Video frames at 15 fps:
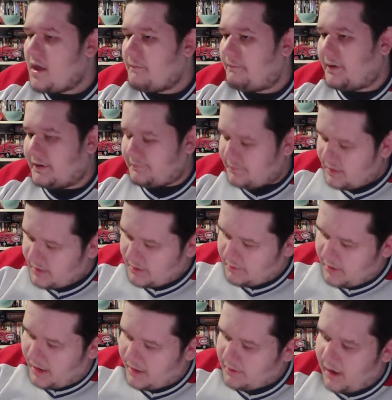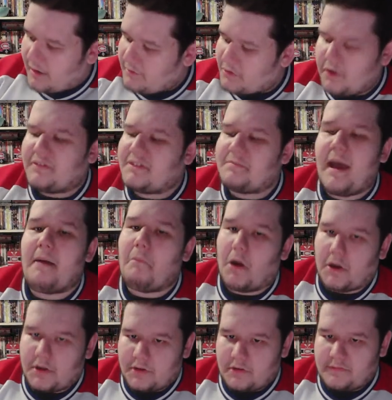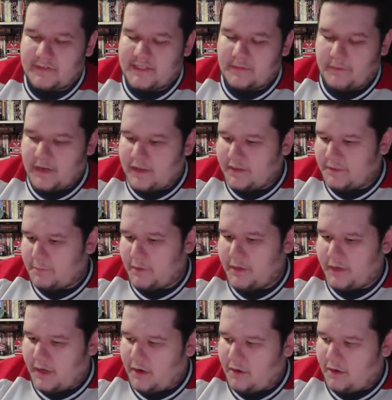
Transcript: But, I don't know if it's Matt Martin or if it's someone else. But,